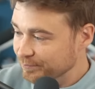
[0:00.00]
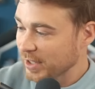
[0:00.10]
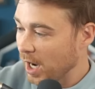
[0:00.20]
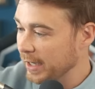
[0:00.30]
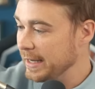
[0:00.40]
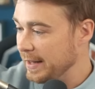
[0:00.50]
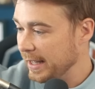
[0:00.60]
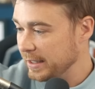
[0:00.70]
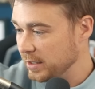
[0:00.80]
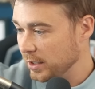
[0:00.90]
hung in there,
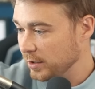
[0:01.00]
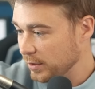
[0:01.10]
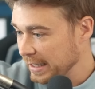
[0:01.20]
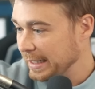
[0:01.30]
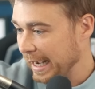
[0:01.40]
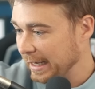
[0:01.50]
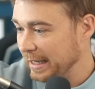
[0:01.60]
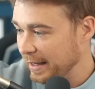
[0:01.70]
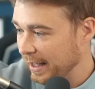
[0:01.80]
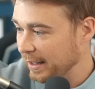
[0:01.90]
didn't you? You did hang
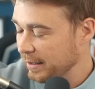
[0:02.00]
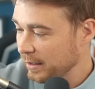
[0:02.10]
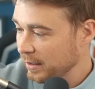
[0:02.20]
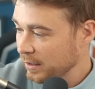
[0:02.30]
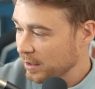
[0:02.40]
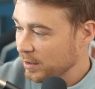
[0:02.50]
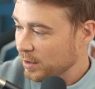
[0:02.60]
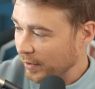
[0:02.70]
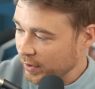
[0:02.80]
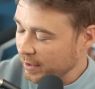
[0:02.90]
in there.
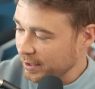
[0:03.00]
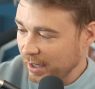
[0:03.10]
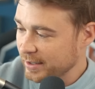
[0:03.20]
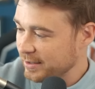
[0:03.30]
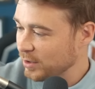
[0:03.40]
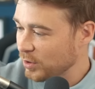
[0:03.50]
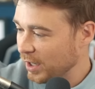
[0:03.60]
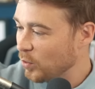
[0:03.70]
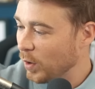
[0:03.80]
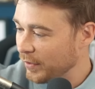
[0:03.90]
I still
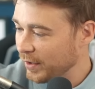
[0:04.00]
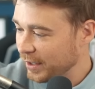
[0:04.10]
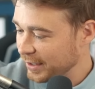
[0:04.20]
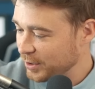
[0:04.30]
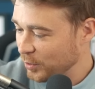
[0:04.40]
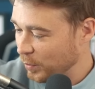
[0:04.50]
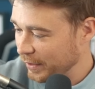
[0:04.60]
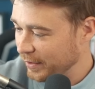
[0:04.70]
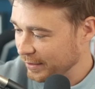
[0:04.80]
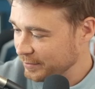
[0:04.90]
kind of
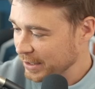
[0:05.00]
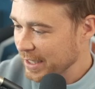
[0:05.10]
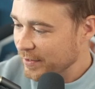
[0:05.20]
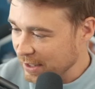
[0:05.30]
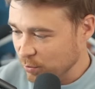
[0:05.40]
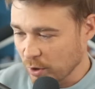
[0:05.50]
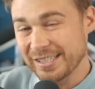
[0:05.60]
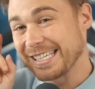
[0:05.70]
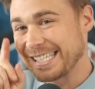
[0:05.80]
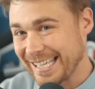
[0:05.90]
wonder. This was
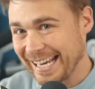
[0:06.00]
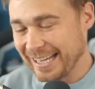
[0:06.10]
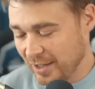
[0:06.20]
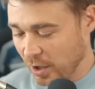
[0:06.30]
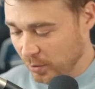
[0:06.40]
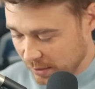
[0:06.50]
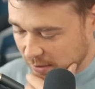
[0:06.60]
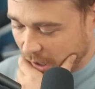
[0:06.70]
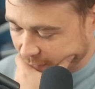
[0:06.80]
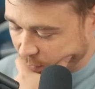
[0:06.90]
the second goal that
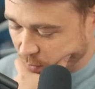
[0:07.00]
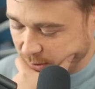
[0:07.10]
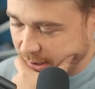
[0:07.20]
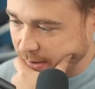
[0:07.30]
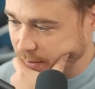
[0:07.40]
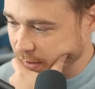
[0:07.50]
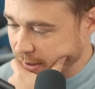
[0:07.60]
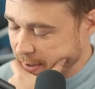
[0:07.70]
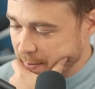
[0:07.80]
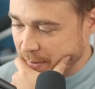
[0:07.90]
I thought was
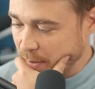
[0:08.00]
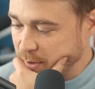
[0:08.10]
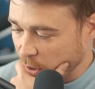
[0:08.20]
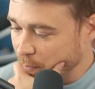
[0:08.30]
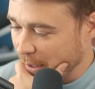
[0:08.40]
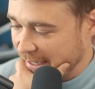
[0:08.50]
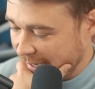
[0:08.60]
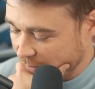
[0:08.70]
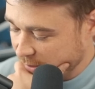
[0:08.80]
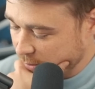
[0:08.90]
on Ben
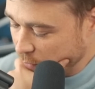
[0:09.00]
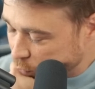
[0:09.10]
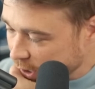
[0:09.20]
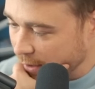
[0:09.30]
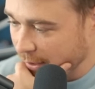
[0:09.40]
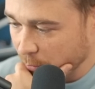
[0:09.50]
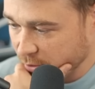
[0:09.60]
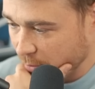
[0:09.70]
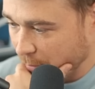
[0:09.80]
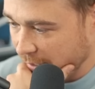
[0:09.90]
Davies. Really, really
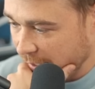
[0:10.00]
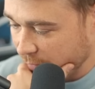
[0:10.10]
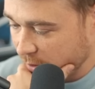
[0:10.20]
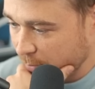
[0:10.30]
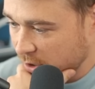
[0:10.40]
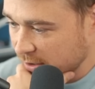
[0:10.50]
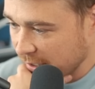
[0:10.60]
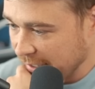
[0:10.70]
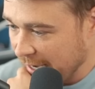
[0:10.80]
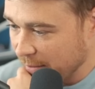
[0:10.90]
was on Ben Davies. Because
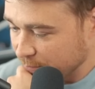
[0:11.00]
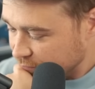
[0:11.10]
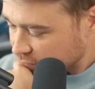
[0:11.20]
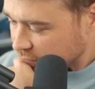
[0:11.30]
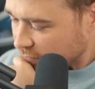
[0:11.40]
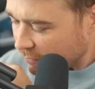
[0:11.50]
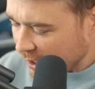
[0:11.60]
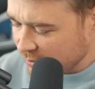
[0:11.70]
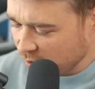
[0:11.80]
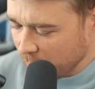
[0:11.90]
again,
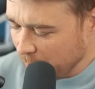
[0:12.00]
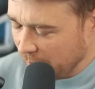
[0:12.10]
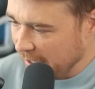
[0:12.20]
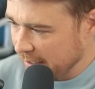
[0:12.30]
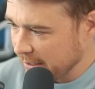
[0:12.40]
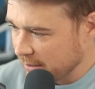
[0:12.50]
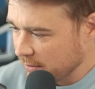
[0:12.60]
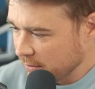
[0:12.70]
so many players